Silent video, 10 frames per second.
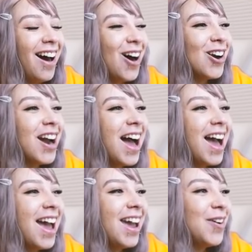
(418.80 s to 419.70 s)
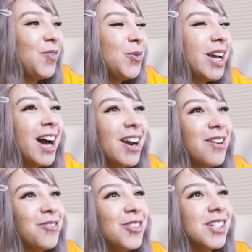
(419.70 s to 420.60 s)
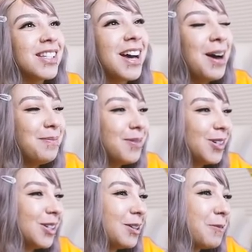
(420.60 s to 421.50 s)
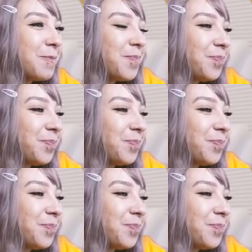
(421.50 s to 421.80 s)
Alright, we got our first couple.